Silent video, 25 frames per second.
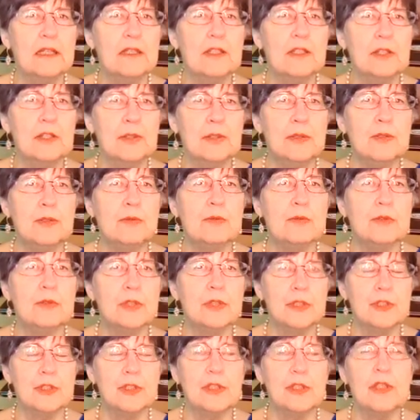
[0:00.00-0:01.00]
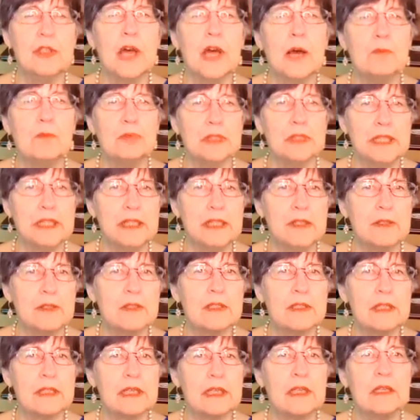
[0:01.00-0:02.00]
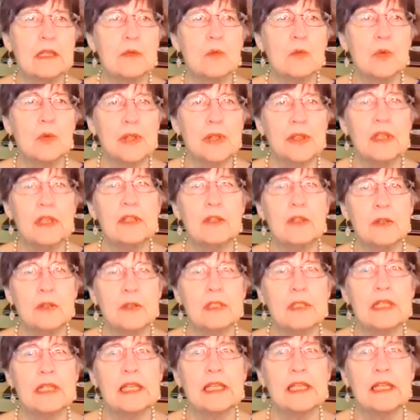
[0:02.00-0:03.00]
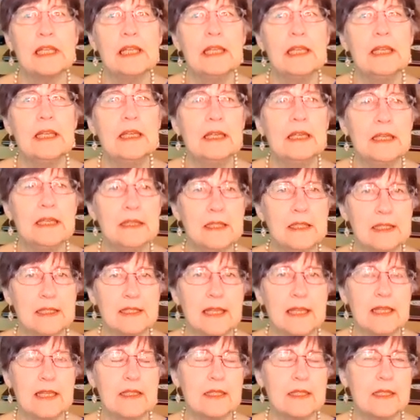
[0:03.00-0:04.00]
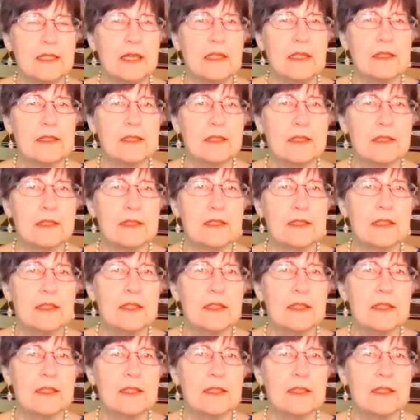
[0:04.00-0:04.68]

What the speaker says: to the top leaders within nursing in the state of Texas.